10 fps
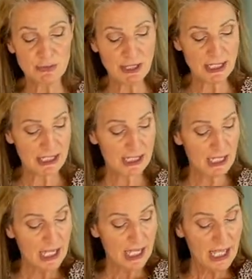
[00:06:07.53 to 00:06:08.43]
you're
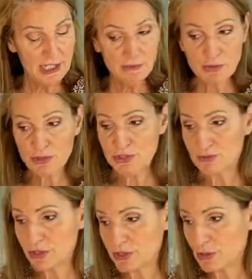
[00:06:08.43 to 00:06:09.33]
making. And of course
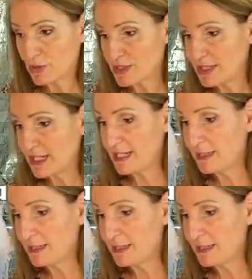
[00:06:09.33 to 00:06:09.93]
you've got the horsehair.